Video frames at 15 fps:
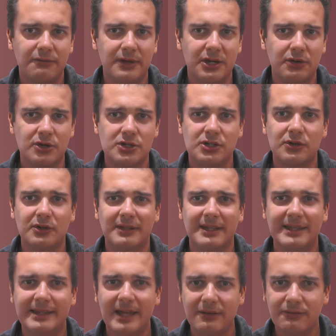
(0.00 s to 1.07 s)
figures
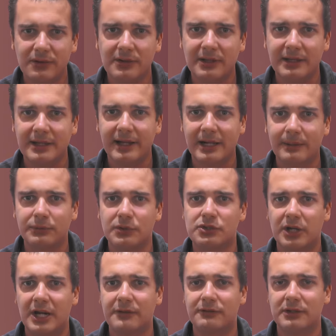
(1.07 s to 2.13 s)
could definitely help to
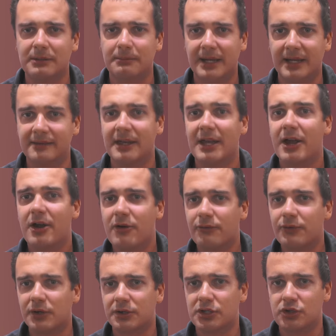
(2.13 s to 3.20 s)
drive the demand
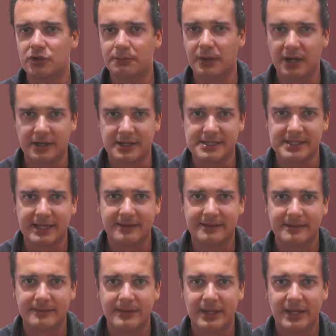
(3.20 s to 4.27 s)
for the Chewbacca set.